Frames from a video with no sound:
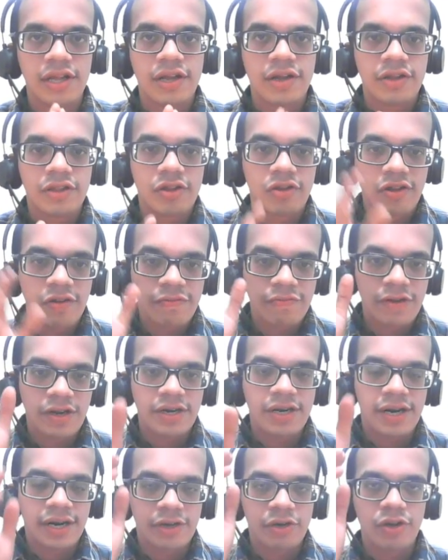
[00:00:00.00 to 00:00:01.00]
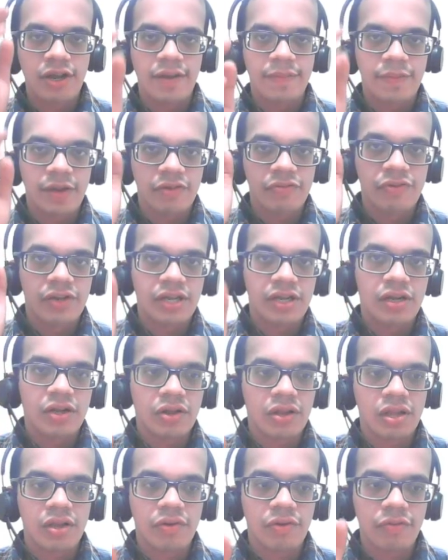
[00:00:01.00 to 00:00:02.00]
So if you are trying to APV,
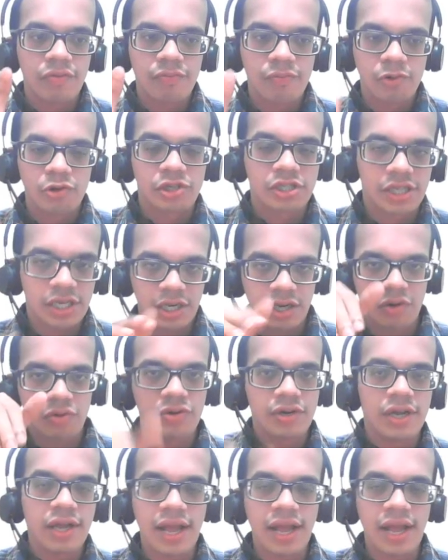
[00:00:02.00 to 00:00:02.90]
so pushing out